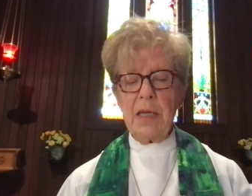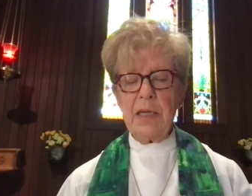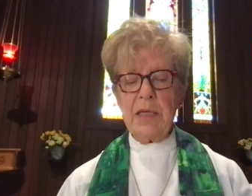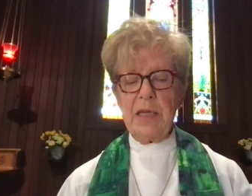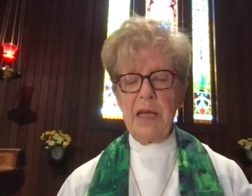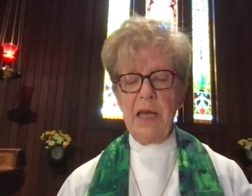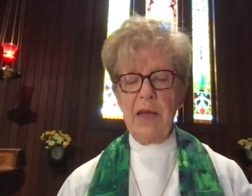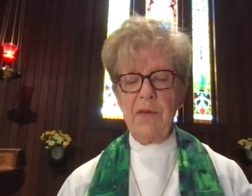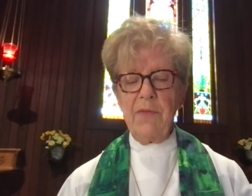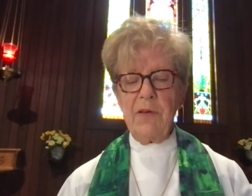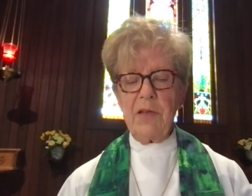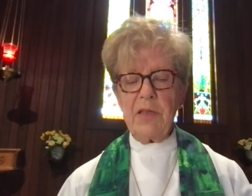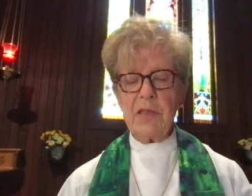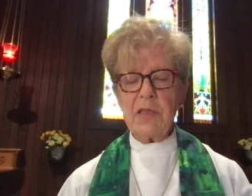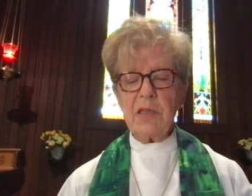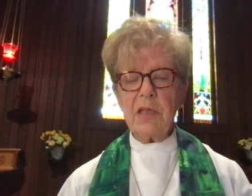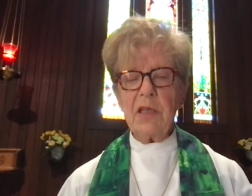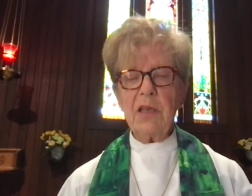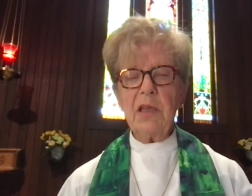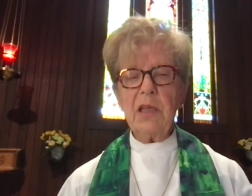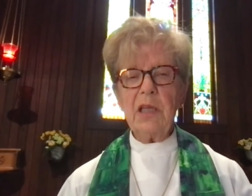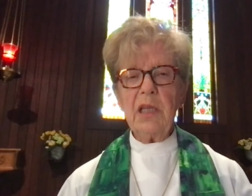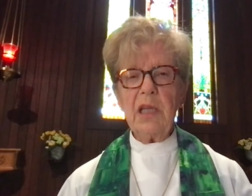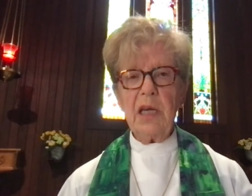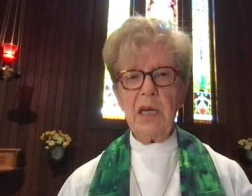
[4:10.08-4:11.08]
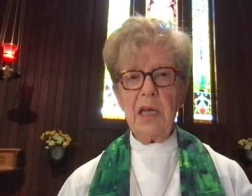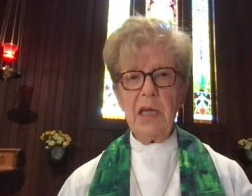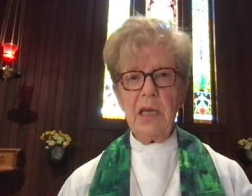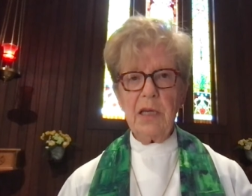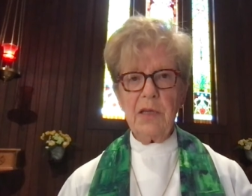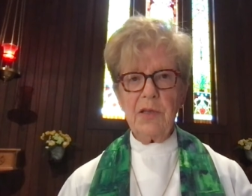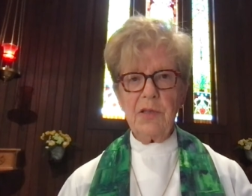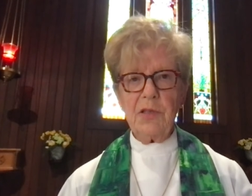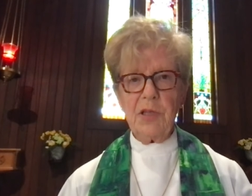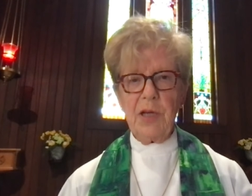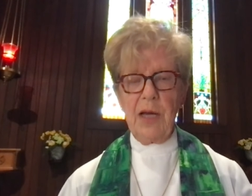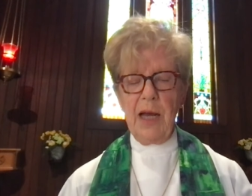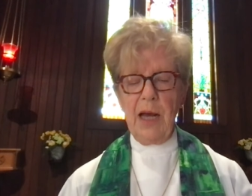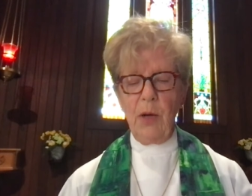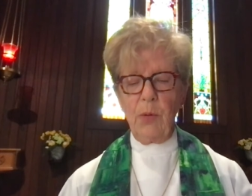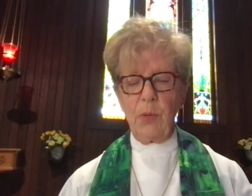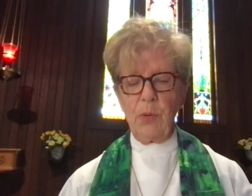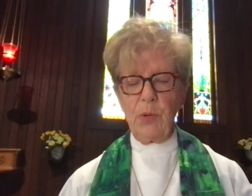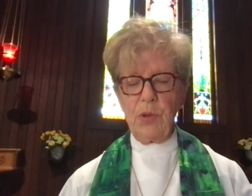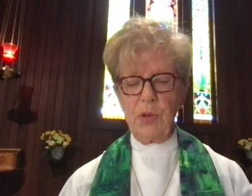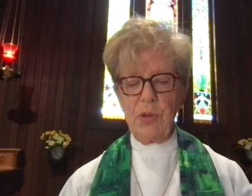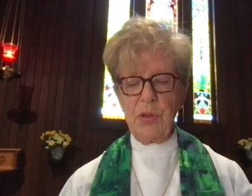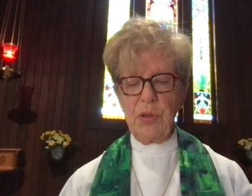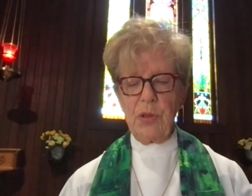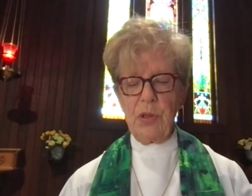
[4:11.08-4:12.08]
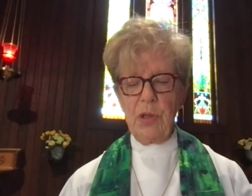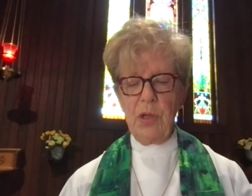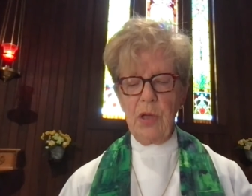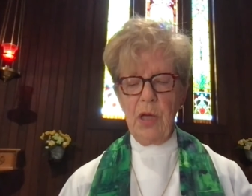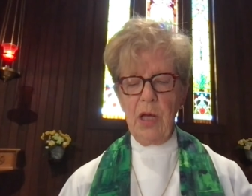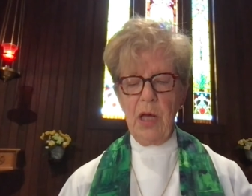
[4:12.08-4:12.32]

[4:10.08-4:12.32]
David's lineage house,